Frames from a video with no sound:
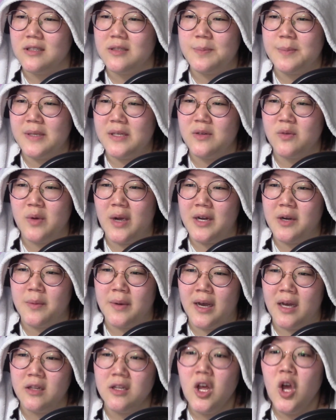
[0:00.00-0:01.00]
been quite a
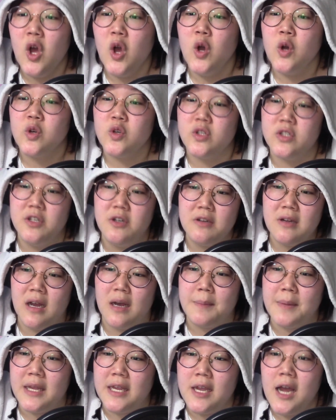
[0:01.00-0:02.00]
while.
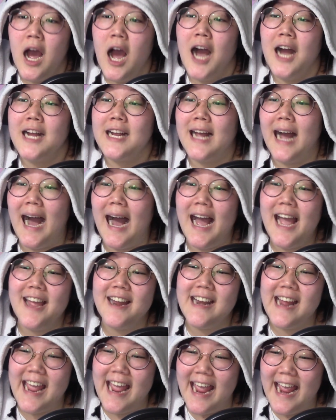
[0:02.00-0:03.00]
Kurokami.
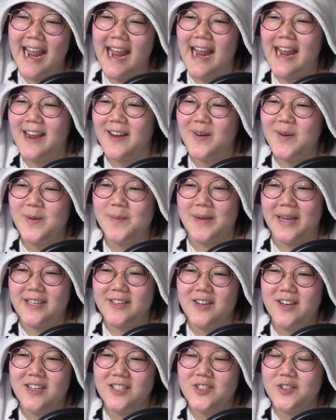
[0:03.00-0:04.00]
Gaide! Oh my
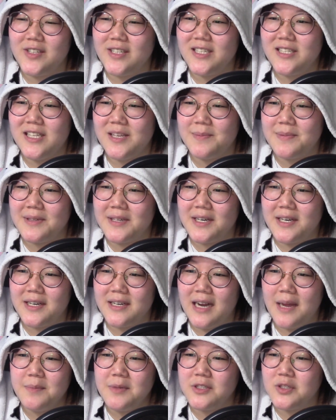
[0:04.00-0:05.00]
god, Trinity
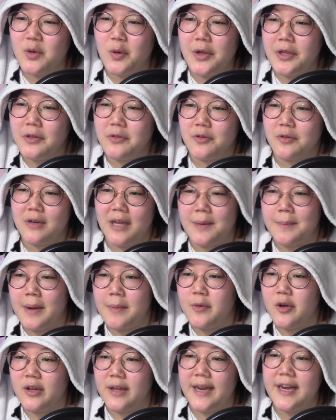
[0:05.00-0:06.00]
Blood. I'm just going through like
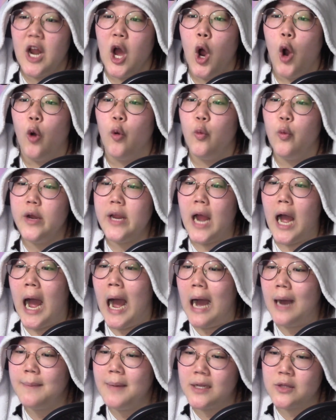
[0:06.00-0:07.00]
memory lane. Re
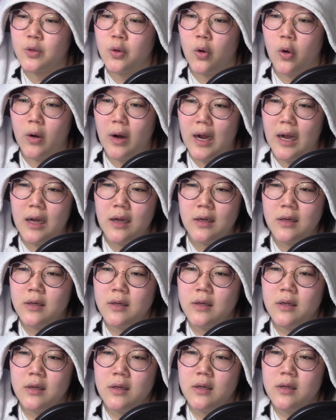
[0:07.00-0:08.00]
Hamatora?
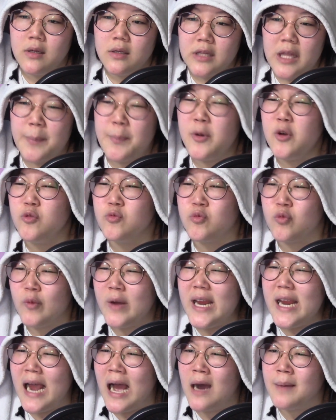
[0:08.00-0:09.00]
They put
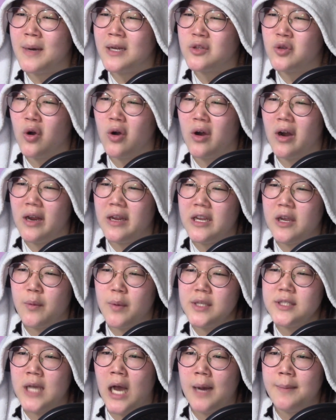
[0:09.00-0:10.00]
Re Hamatora here.
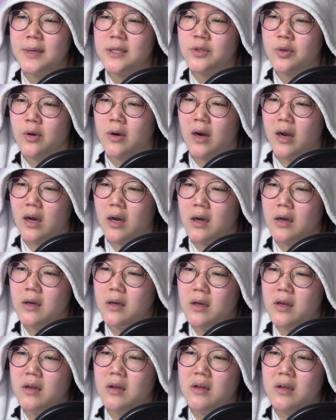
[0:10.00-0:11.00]
Where's Hamatora?
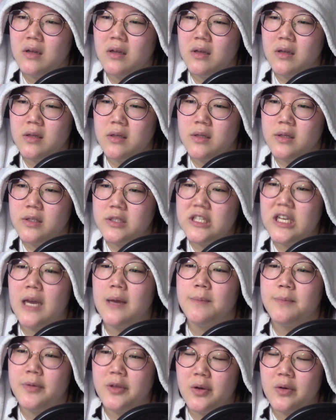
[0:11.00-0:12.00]

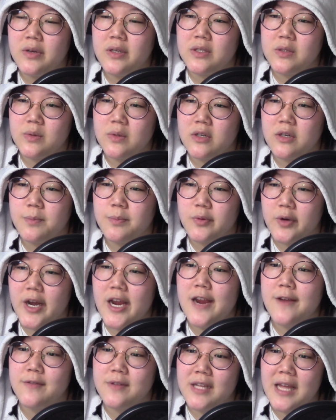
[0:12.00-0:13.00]
Champion as well.
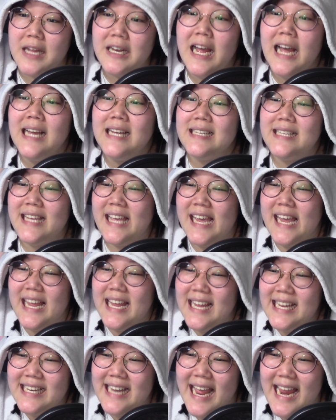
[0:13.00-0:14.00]
Brave T
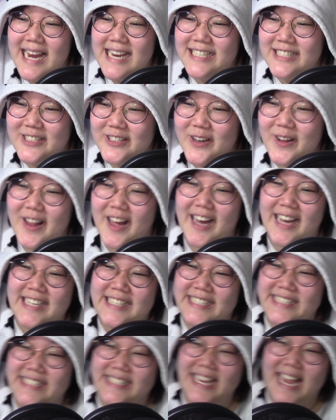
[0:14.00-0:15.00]
Angel. Ah
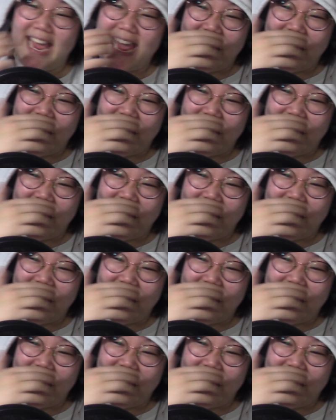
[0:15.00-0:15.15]
shit!